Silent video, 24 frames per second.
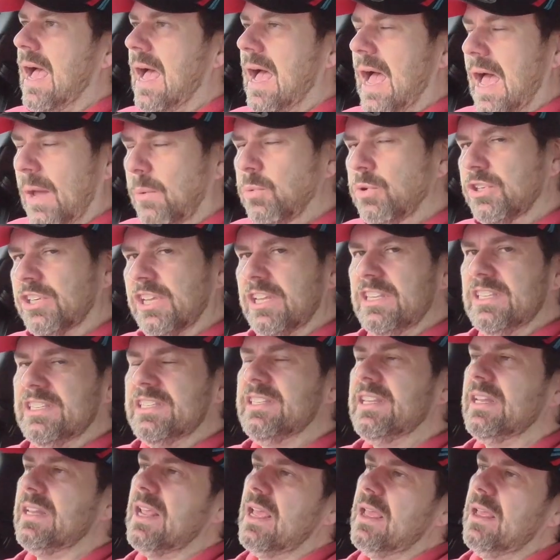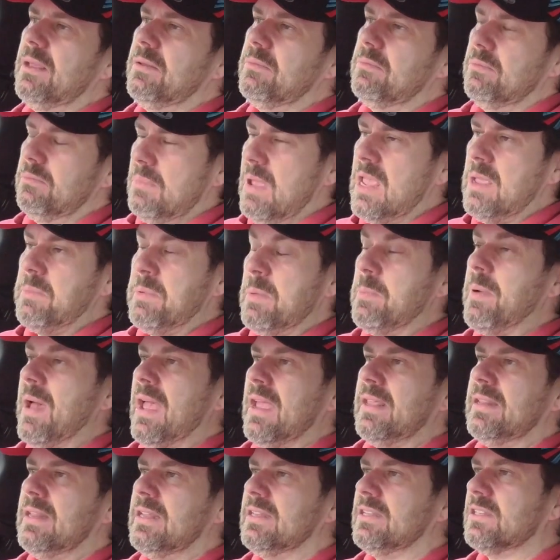I would consider maybe
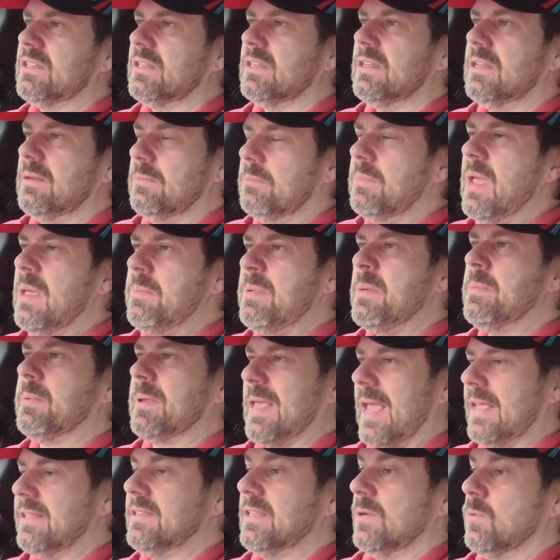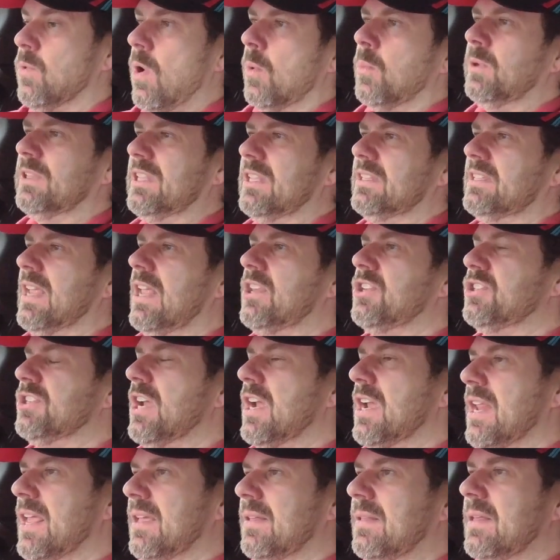buying this, maybe getting one with this engine
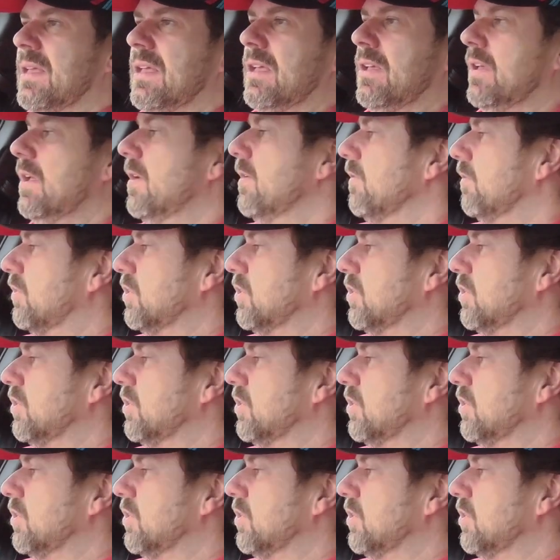in it.